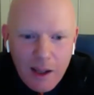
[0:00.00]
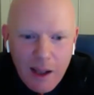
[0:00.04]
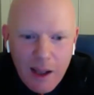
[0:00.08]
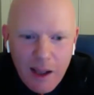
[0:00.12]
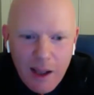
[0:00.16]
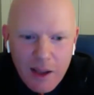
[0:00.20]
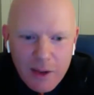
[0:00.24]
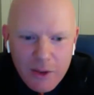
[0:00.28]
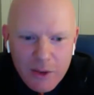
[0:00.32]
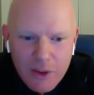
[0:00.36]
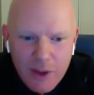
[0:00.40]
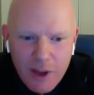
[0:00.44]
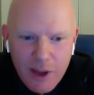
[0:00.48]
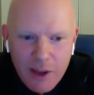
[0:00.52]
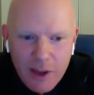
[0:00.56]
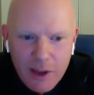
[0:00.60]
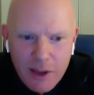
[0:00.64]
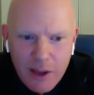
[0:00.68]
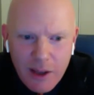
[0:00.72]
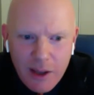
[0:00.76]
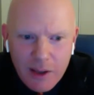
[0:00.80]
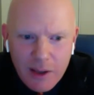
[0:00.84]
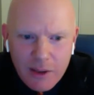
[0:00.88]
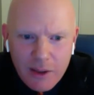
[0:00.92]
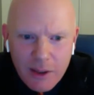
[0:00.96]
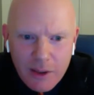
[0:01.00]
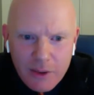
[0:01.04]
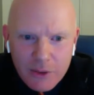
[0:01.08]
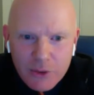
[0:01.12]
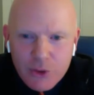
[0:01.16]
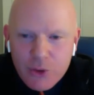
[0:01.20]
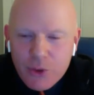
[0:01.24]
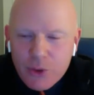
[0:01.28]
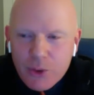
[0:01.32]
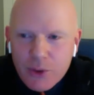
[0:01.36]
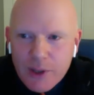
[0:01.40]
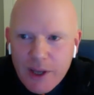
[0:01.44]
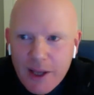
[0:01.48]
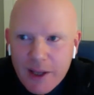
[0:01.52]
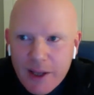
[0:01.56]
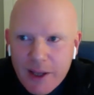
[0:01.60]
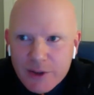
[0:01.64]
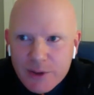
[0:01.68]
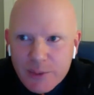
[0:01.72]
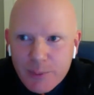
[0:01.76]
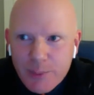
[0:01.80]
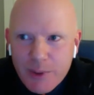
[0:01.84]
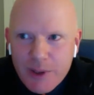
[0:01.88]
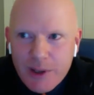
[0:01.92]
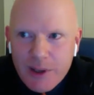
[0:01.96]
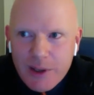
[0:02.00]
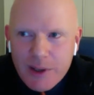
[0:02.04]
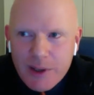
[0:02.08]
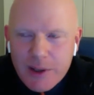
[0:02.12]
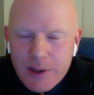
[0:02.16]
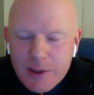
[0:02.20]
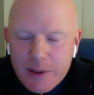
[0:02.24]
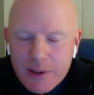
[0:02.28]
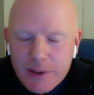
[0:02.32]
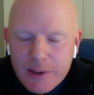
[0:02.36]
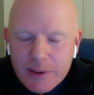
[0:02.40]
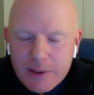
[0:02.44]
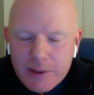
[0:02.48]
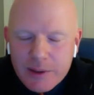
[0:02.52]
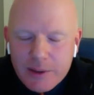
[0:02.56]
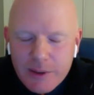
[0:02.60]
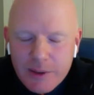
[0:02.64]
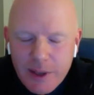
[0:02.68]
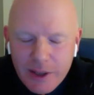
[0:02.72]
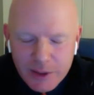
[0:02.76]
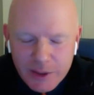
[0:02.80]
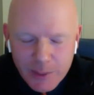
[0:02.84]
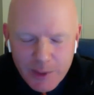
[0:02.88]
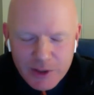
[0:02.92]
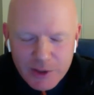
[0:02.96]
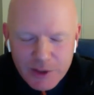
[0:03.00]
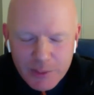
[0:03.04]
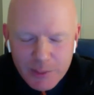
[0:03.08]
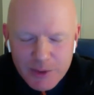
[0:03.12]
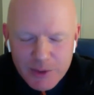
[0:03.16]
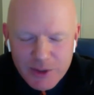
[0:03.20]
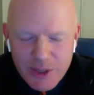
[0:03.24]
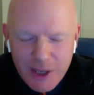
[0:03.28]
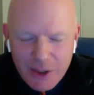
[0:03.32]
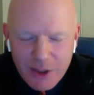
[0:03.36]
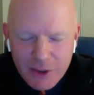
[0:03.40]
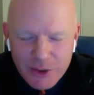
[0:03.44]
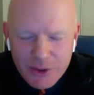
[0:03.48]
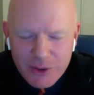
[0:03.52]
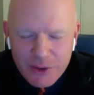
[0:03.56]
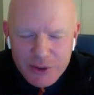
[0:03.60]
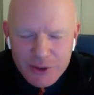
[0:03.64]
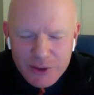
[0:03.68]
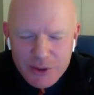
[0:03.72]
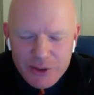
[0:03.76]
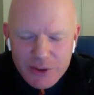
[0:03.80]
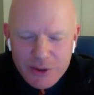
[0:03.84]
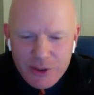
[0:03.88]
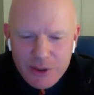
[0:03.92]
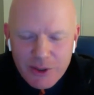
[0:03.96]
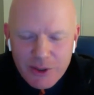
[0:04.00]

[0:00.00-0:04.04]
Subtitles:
I knew it had to be, there had to be some sections